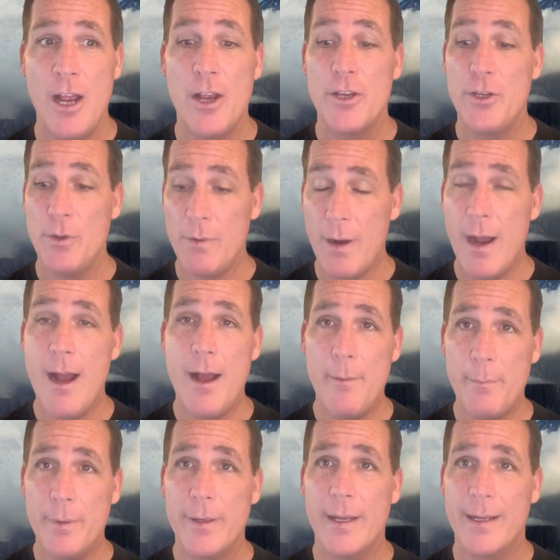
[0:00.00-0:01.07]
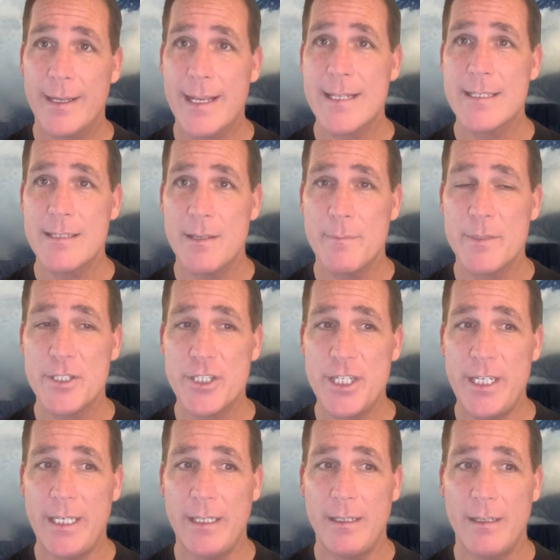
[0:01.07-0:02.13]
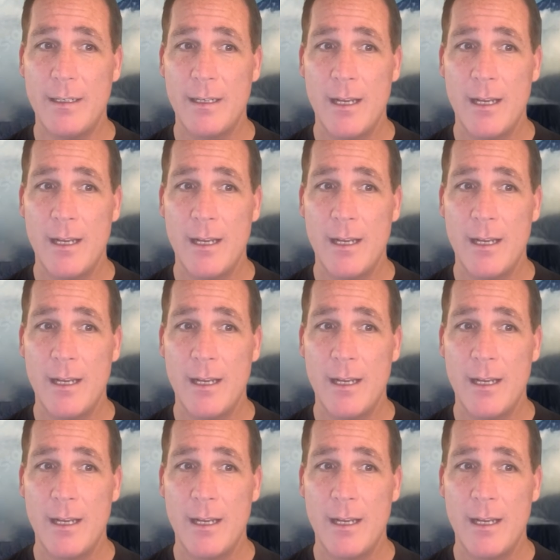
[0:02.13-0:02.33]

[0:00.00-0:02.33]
You're up against the machine,